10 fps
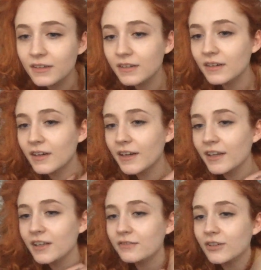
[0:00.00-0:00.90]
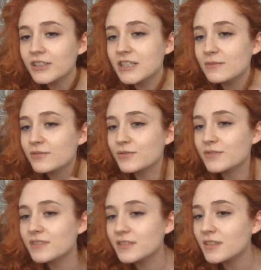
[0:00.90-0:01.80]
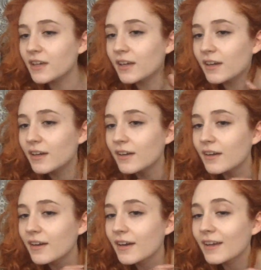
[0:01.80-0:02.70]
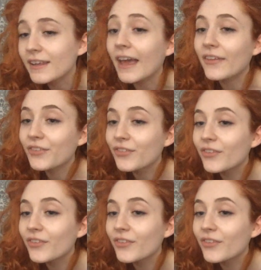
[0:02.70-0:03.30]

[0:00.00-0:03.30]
Are you looking forward to Game of Thrones? Yes.